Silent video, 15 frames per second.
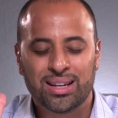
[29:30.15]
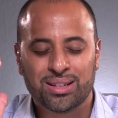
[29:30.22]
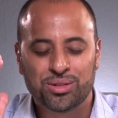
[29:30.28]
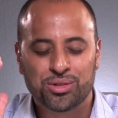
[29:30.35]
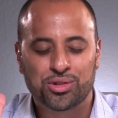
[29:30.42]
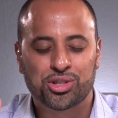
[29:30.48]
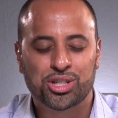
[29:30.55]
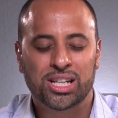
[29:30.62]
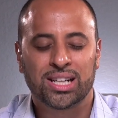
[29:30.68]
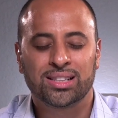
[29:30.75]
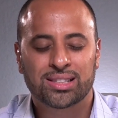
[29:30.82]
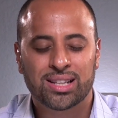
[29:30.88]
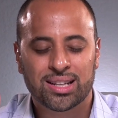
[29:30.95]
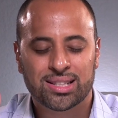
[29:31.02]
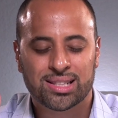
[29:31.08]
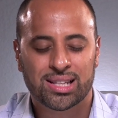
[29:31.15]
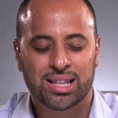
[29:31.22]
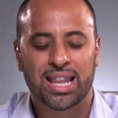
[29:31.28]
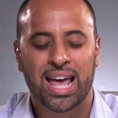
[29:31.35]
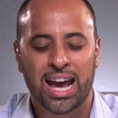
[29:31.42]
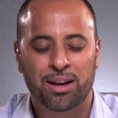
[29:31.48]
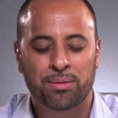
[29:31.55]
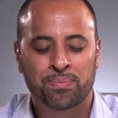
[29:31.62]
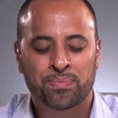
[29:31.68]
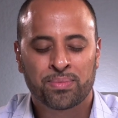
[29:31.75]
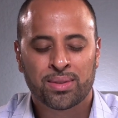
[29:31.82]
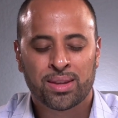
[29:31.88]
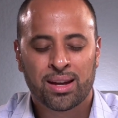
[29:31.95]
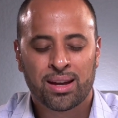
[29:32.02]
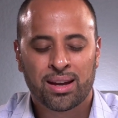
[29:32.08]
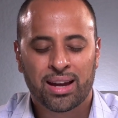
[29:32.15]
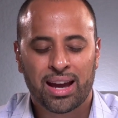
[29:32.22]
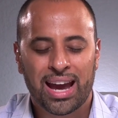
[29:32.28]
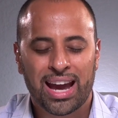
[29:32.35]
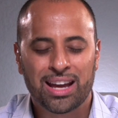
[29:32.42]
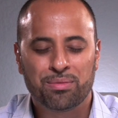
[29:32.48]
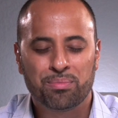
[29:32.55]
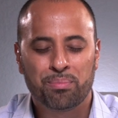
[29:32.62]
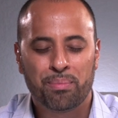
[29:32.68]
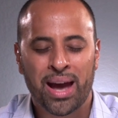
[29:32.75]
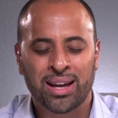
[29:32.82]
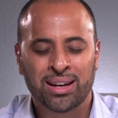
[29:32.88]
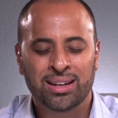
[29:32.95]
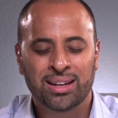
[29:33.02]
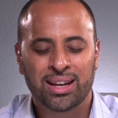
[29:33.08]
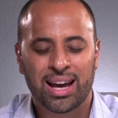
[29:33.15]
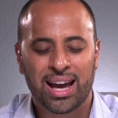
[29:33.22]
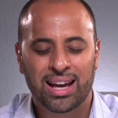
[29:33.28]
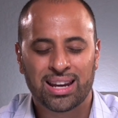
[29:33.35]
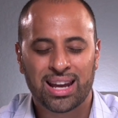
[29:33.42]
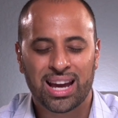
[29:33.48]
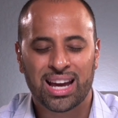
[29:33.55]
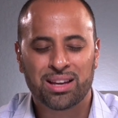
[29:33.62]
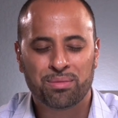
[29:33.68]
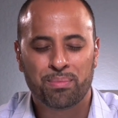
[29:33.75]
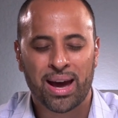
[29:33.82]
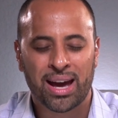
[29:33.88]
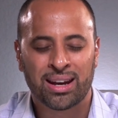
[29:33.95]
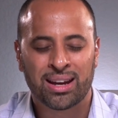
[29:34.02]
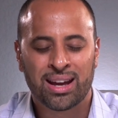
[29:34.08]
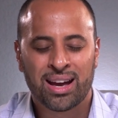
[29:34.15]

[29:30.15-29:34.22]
In Jesus' name, amen and amen.